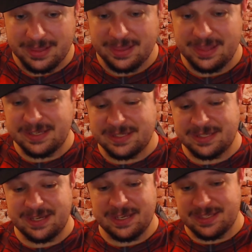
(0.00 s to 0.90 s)

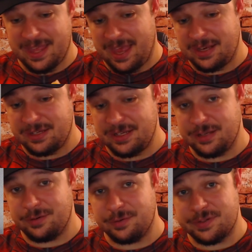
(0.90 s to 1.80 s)
this is the head to
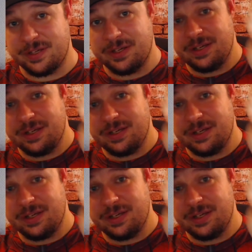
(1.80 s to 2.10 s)
use.